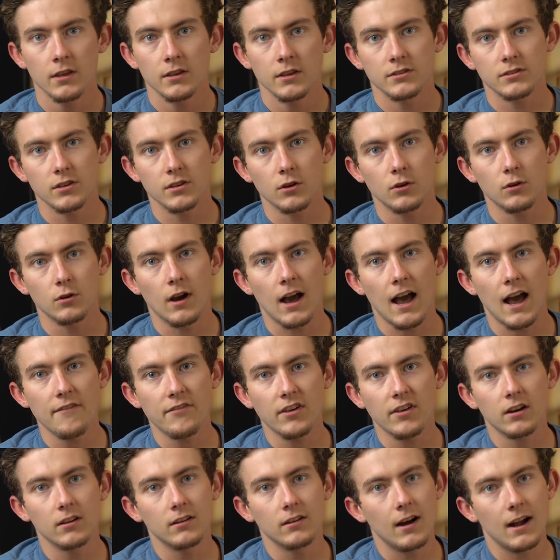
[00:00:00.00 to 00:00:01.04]
So I've
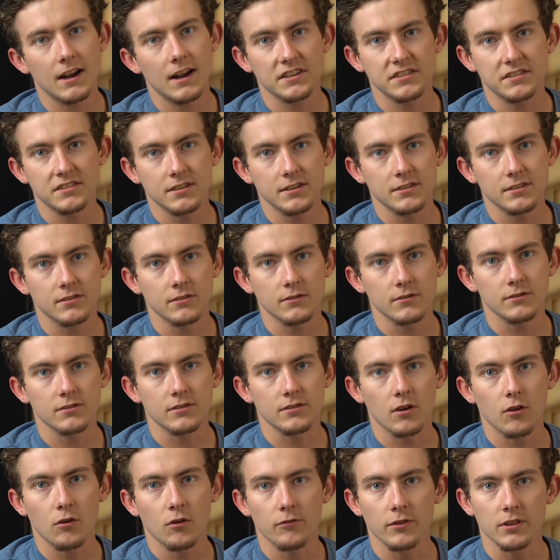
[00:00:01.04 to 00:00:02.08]
had a lot of
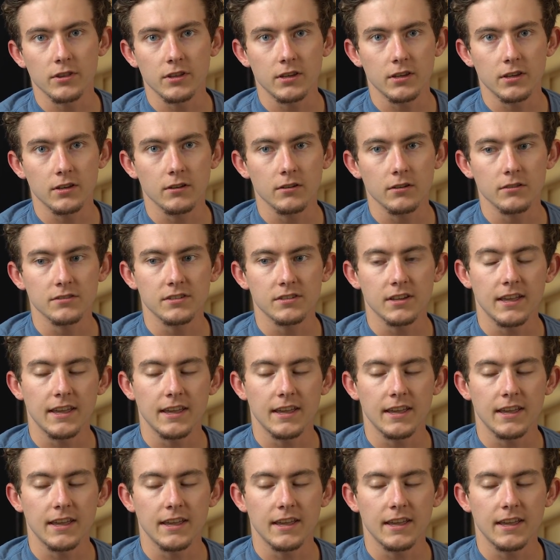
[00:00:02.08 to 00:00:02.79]
scissors over the years,